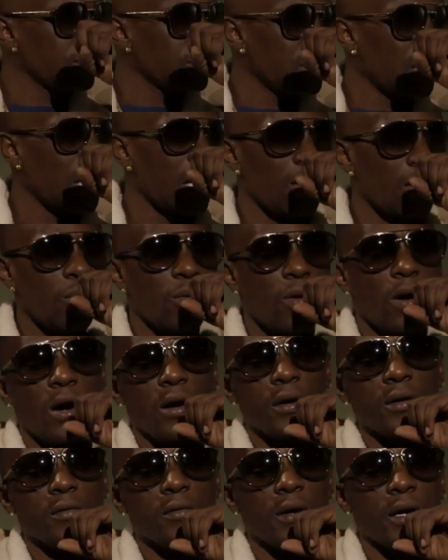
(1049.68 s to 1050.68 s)

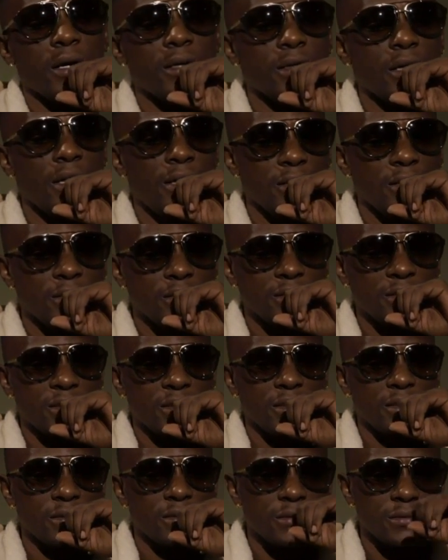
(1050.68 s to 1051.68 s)
water right now
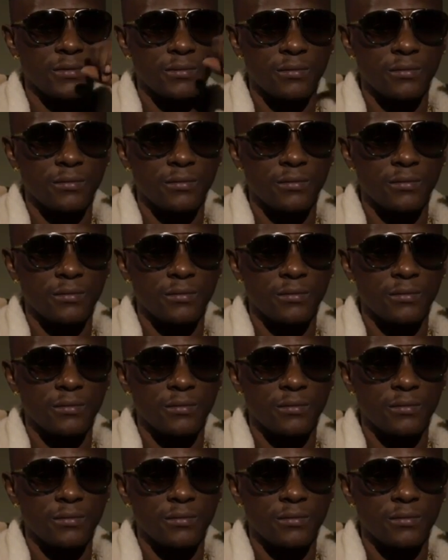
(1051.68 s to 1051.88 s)
until